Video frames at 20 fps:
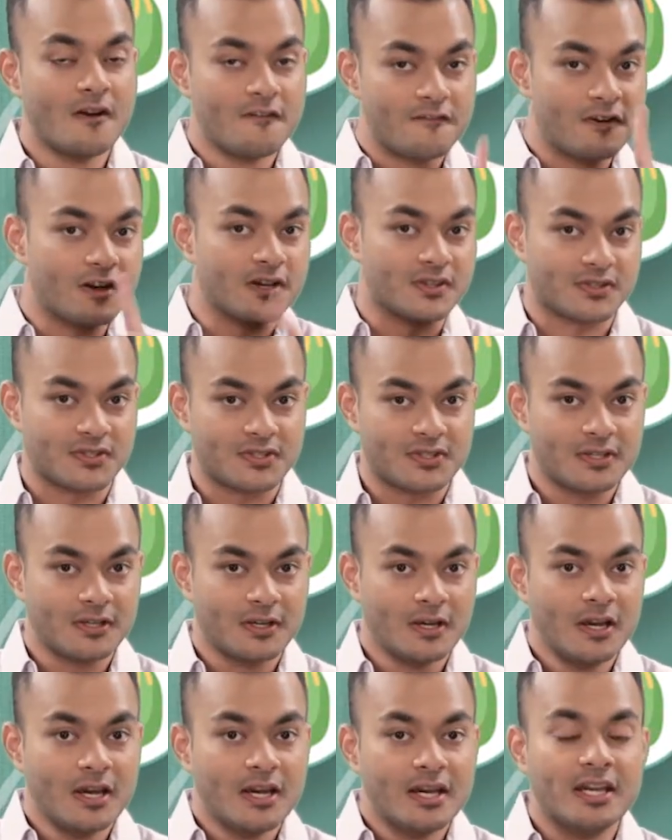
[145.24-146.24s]
First,
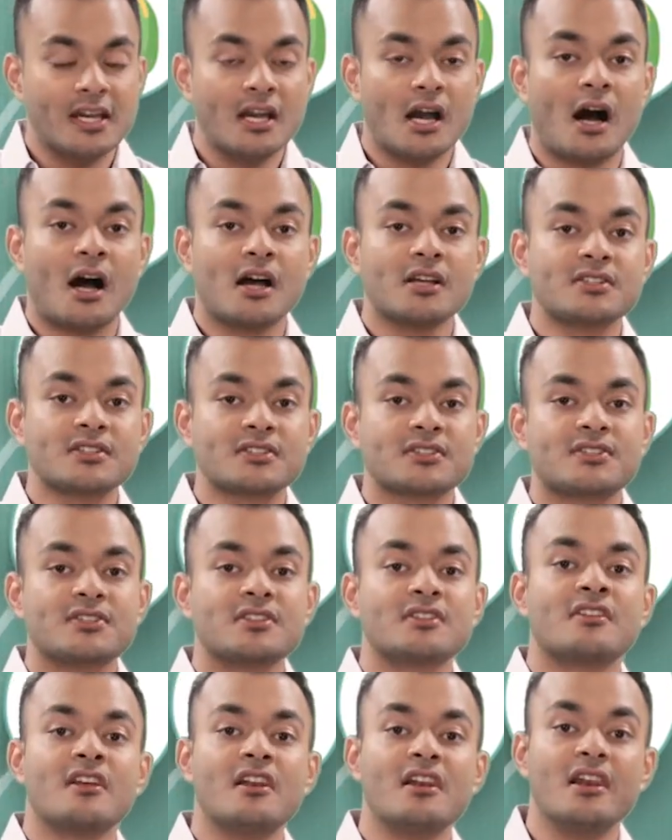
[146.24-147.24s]
he asks
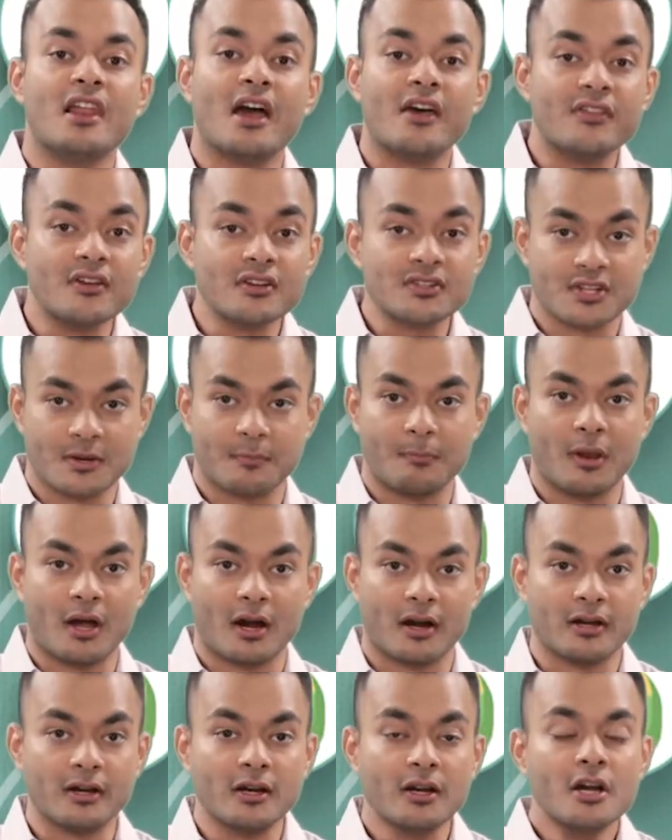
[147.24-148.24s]
the leather
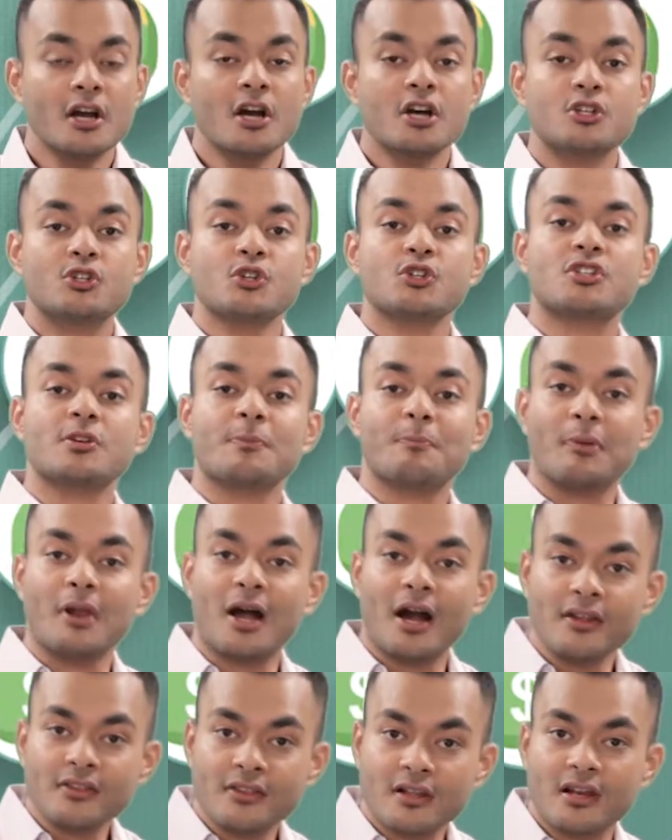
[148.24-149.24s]
supplier to
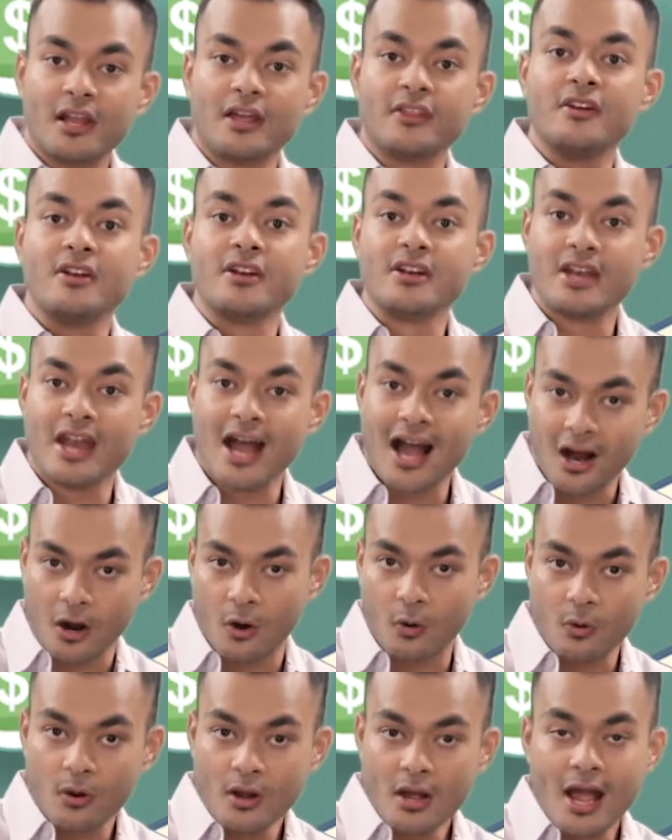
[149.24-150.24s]
supply the leather
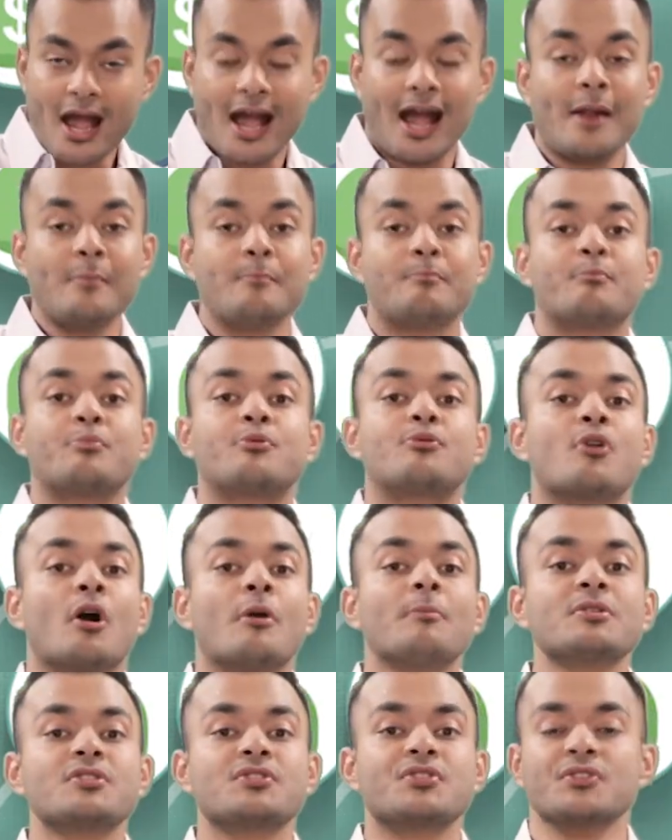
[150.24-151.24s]
now and
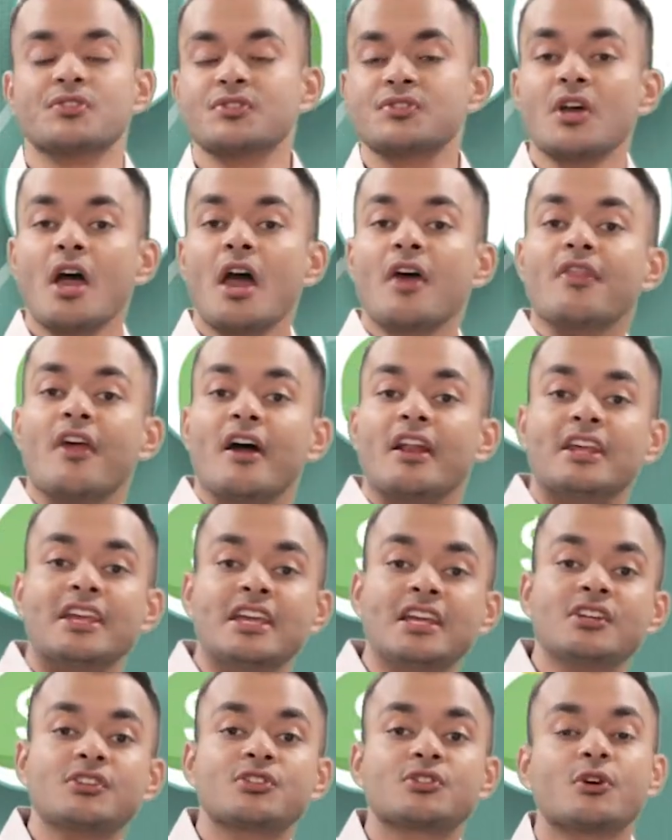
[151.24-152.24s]
promises that
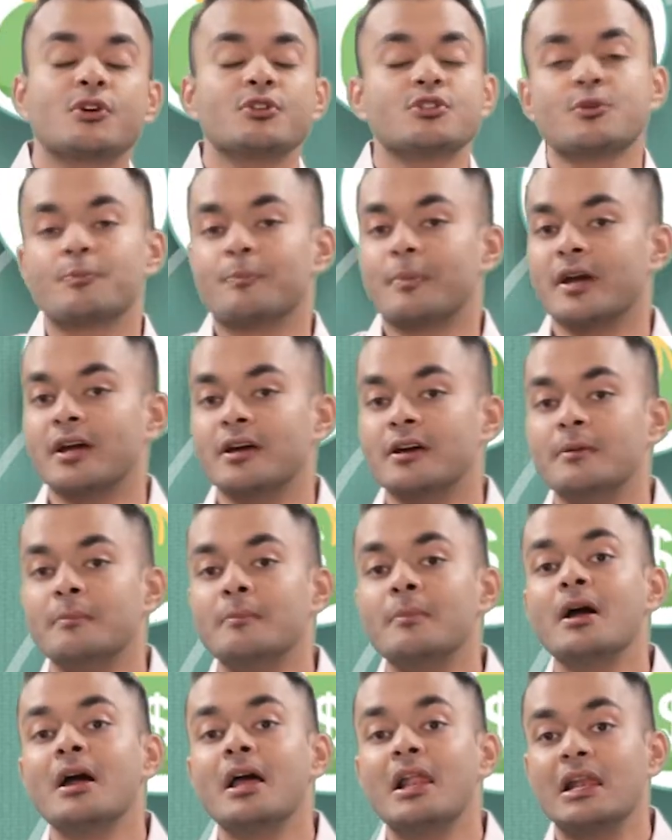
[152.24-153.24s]
he is going to pay
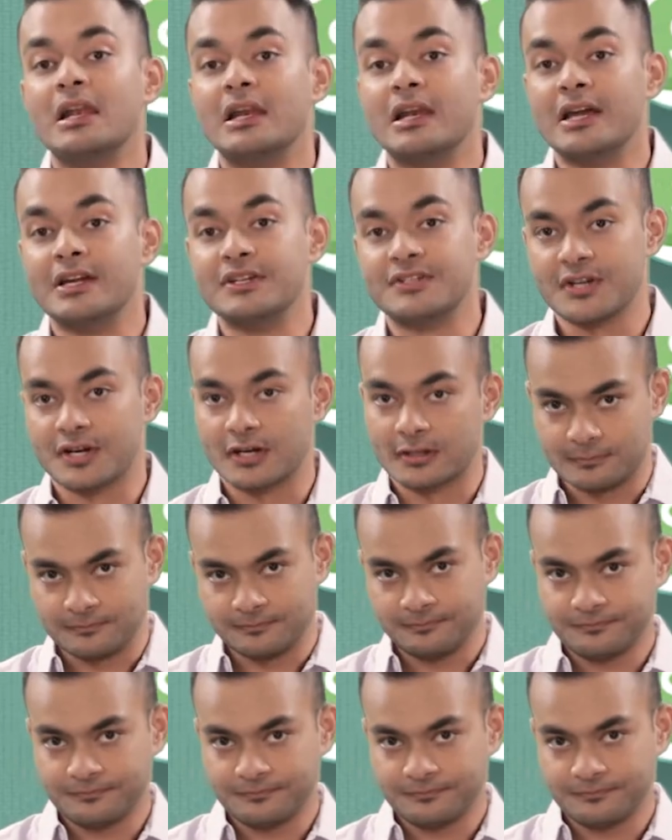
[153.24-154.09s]
him later.